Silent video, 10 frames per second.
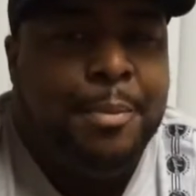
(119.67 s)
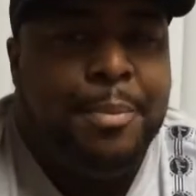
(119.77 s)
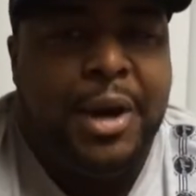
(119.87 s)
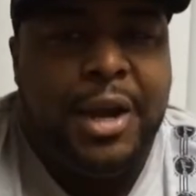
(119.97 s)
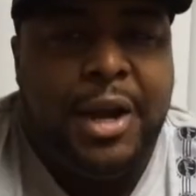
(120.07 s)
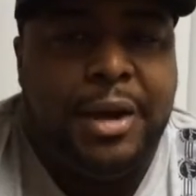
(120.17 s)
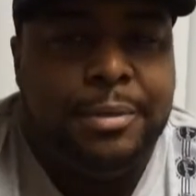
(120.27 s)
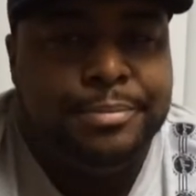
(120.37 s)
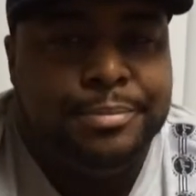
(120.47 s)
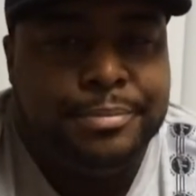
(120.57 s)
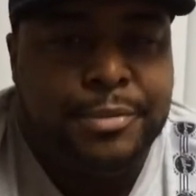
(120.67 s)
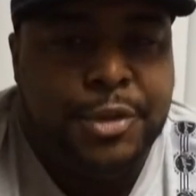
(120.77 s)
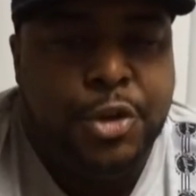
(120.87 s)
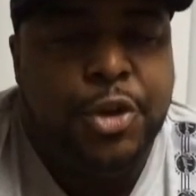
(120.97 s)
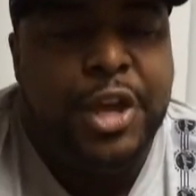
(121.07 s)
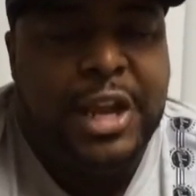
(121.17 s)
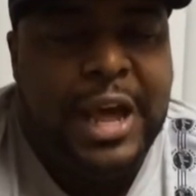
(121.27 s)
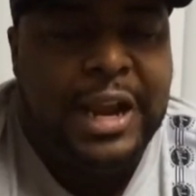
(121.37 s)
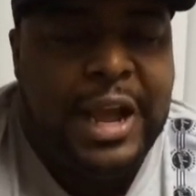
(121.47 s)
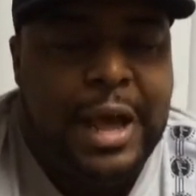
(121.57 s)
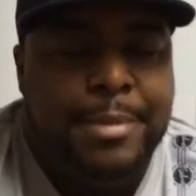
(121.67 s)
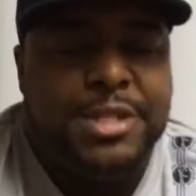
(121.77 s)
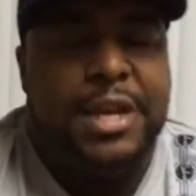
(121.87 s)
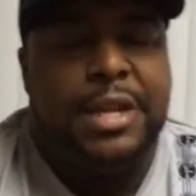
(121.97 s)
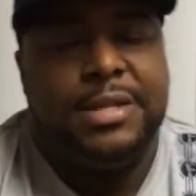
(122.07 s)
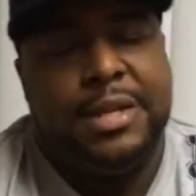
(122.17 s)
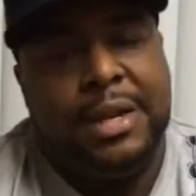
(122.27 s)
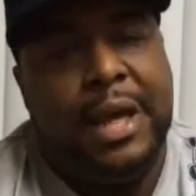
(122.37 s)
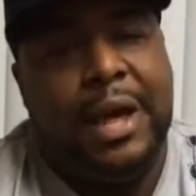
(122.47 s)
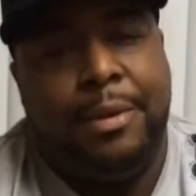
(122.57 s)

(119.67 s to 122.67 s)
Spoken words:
But you'll hear a lot of commentators and a lot